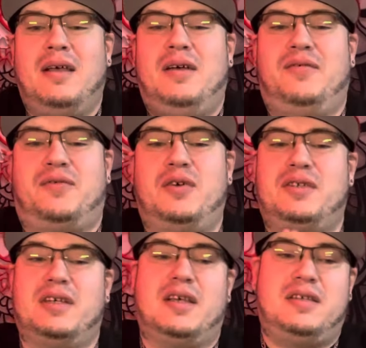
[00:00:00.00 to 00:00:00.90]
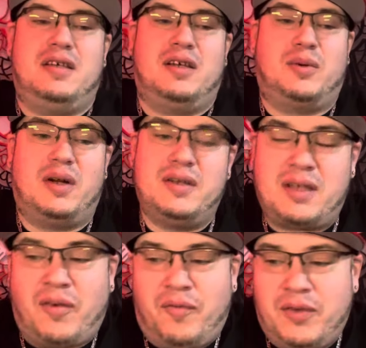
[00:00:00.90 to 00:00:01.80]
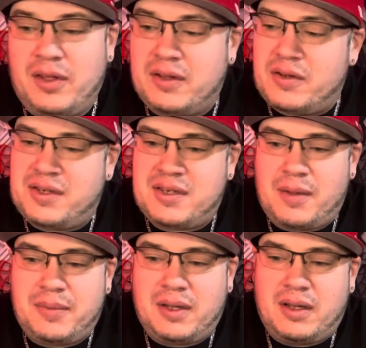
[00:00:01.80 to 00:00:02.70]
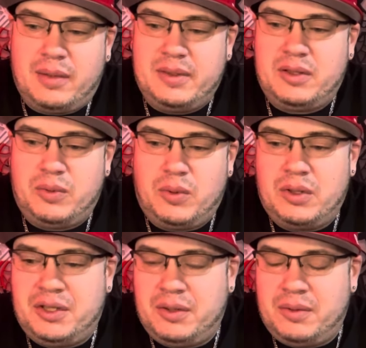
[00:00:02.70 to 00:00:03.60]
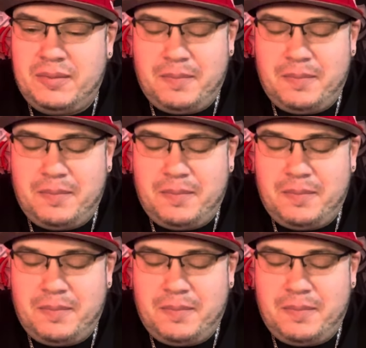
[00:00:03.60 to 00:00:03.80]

First thing I see, Aquarius, I feel like there's something coming towards you